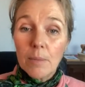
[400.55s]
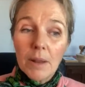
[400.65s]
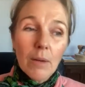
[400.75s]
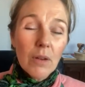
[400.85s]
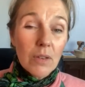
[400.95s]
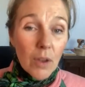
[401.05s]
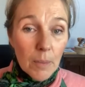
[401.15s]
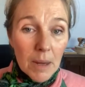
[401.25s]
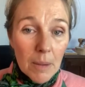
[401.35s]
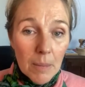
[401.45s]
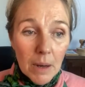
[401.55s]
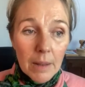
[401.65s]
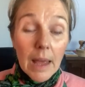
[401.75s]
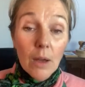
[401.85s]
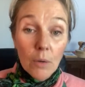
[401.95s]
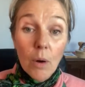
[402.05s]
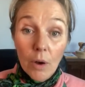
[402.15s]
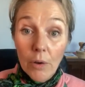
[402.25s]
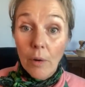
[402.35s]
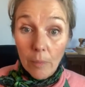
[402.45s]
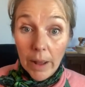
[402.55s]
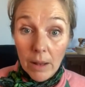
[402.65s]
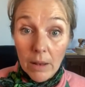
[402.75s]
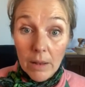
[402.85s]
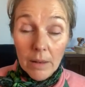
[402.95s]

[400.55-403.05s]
But there are so many people out there who are not well.